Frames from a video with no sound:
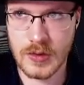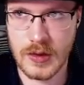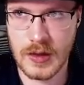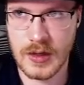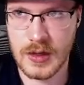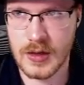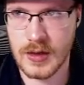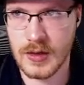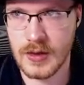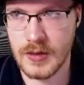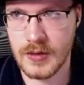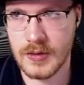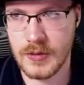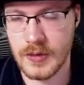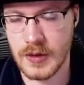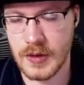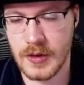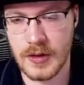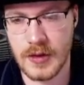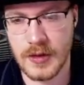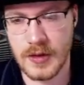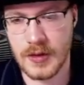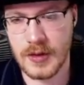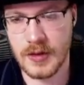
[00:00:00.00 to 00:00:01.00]
like
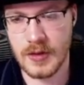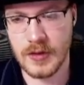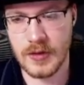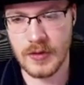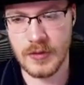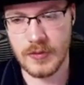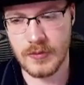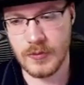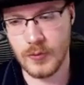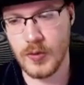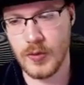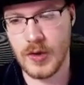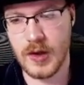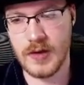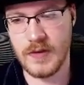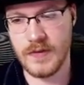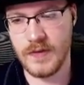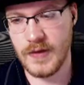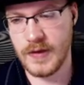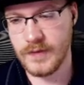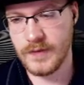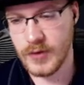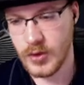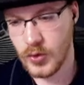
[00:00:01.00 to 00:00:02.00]

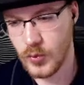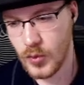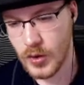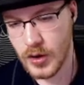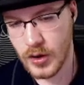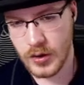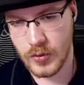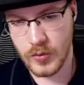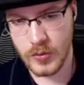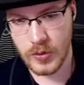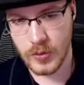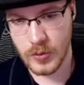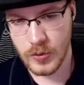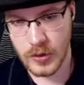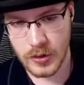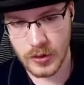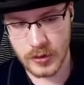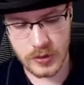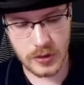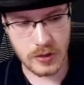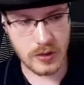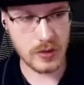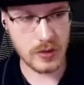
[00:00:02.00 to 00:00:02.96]
1:51 will work,